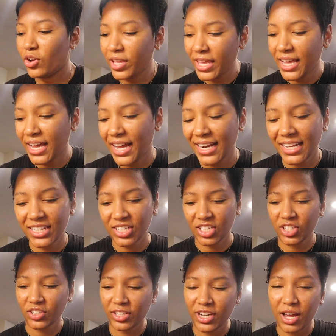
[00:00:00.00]
Oh yeah, I didn't
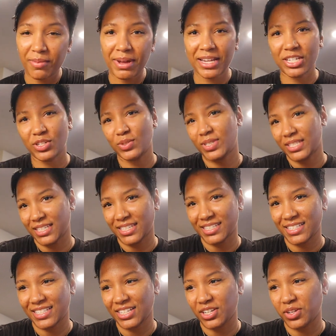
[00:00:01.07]
show y'all my juices.
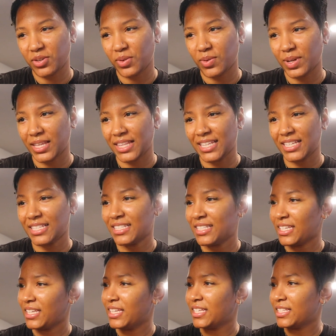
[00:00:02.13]
So this
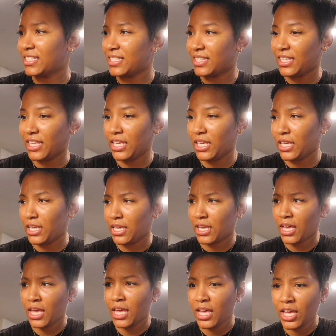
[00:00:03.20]
is
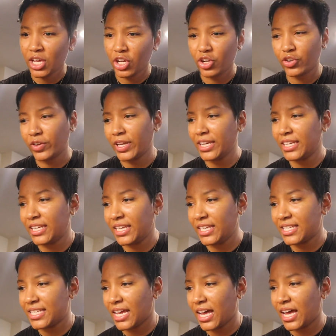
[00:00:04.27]
the green
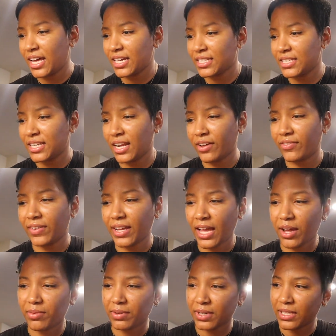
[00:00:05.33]
detox and I
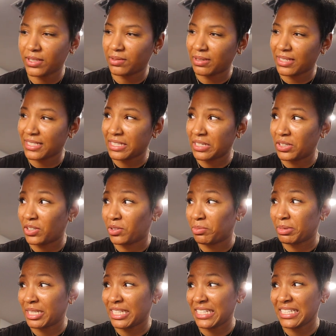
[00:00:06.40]
forgot what this one is called,
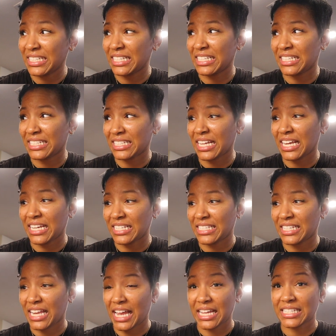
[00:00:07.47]
but this looks like it's
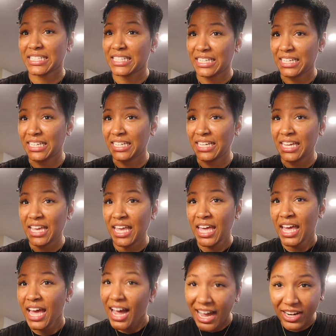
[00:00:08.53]
nasty.
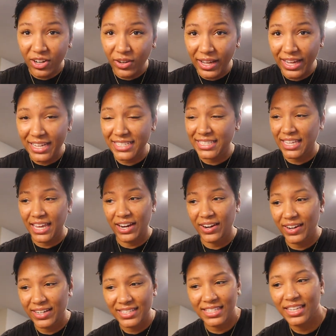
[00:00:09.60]
I know it has
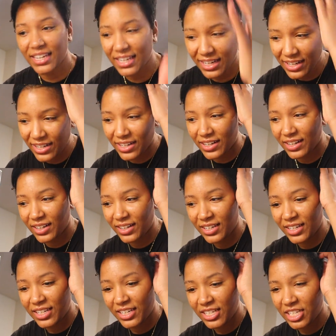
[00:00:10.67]
carrots in there,
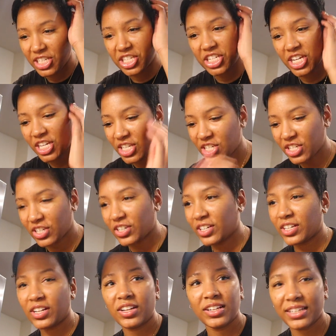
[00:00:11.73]
ginger
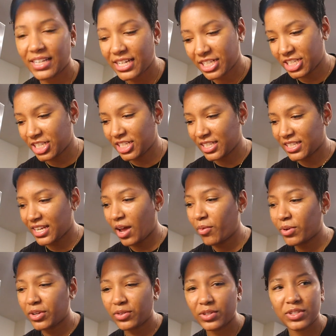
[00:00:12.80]
and all that shit. I
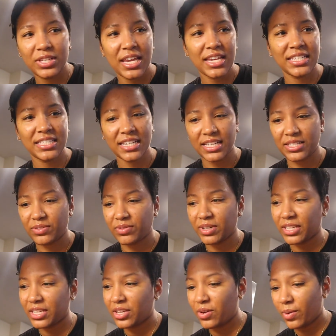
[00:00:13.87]
wanna do a taste test
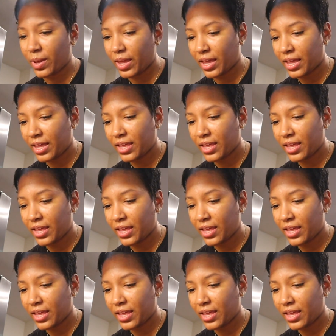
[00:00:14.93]
really quick.